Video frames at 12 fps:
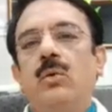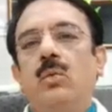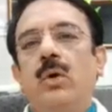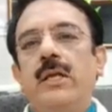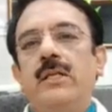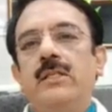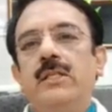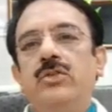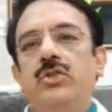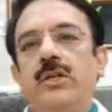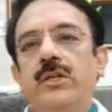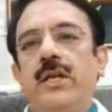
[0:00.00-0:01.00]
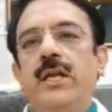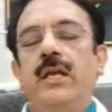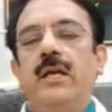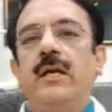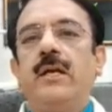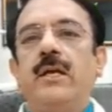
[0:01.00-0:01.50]
What is the
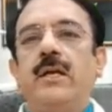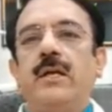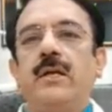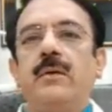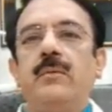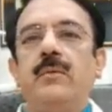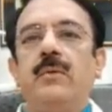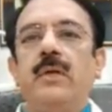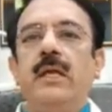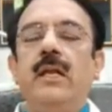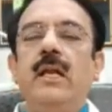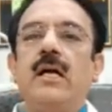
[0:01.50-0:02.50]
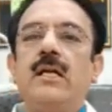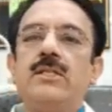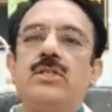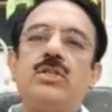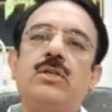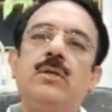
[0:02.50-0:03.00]
journey in
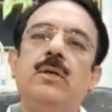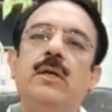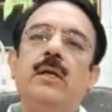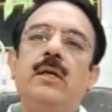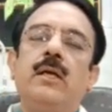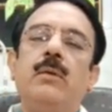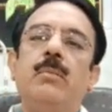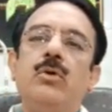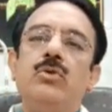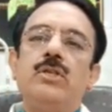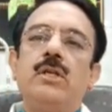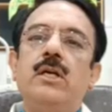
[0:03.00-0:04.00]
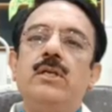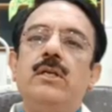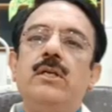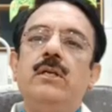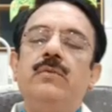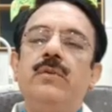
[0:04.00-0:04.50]
last about
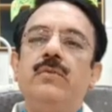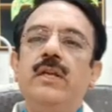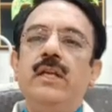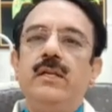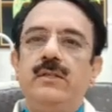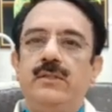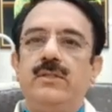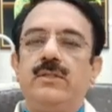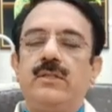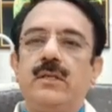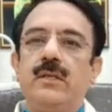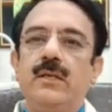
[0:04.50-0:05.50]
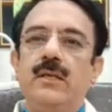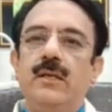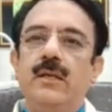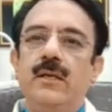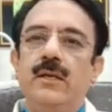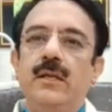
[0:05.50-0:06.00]
150 years?
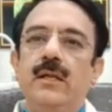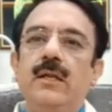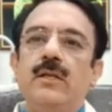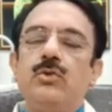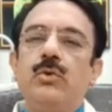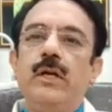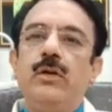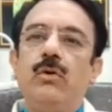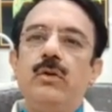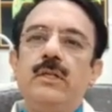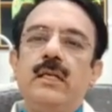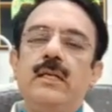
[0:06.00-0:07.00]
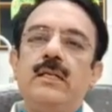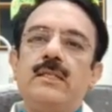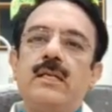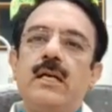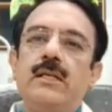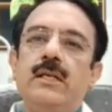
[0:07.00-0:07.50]
So it all
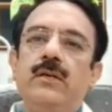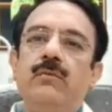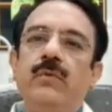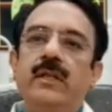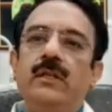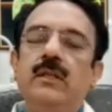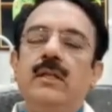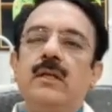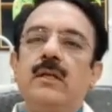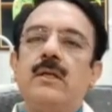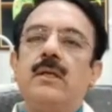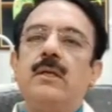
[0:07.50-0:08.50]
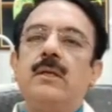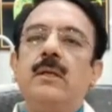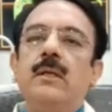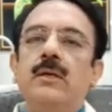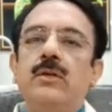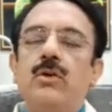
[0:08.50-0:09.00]
started with
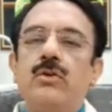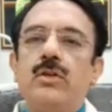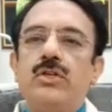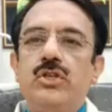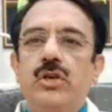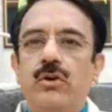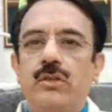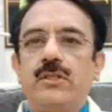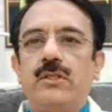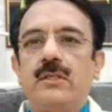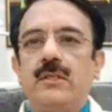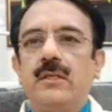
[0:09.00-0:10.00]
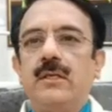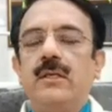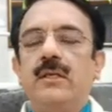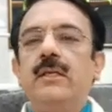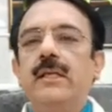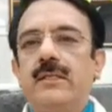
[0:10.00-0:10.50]
Dr. Schiotz.
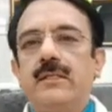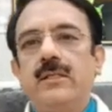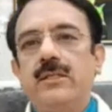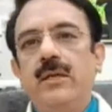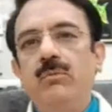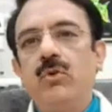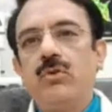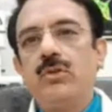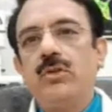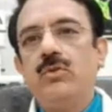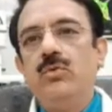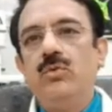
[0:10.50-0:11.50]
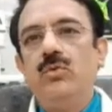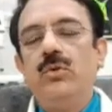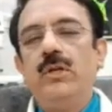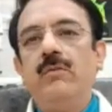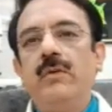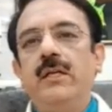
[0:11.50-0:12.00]
Yes, the same doctor who
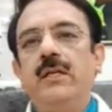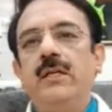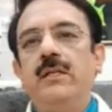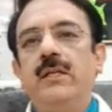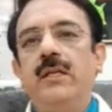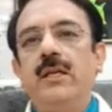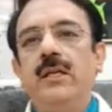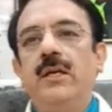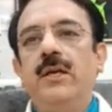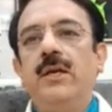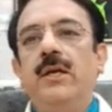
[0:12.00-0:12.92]
invented the